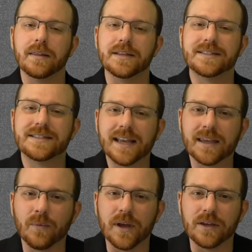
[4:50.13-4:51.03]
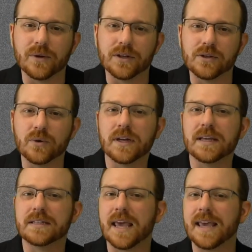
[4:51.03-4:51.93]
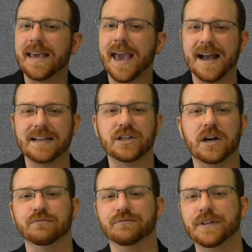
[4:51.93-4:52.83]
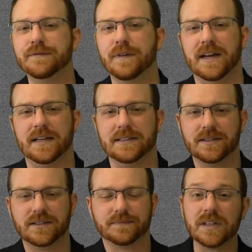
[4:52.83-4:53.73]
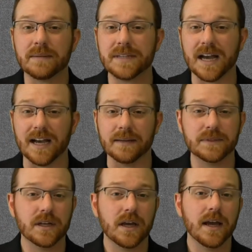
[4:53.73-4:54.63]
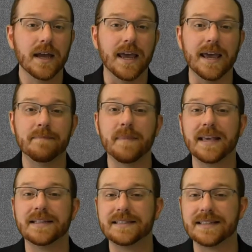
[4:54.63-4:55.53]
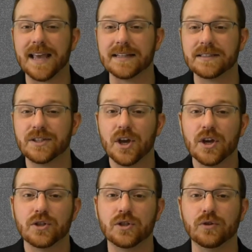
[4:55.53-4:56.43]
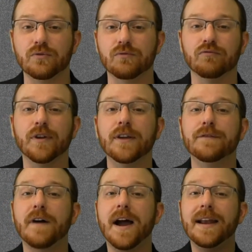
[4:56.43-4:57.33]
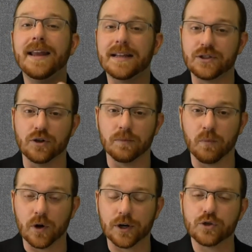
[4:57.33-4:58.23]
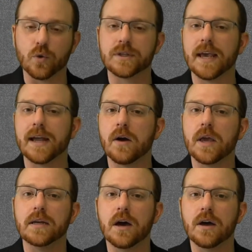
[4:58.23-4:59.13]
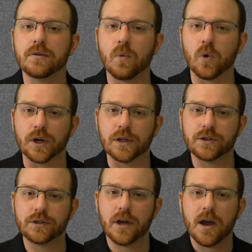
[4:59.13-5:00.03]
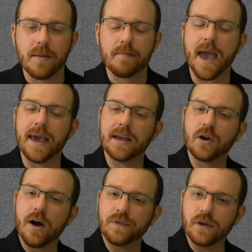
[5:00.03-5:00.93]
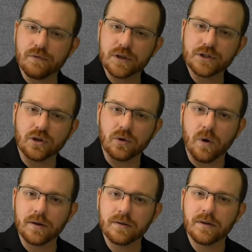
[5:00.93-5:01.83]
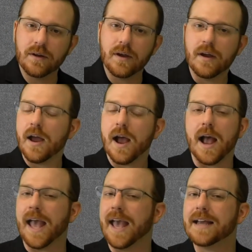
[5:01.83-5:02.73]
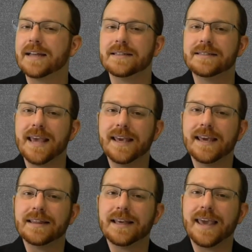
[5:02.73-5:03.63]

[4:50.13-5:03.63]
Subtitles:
The second way you can do it is a cash out refinance. Sometimes it makes sense to refinance your mortgage or take out another mortgage, paying off the original one and taking the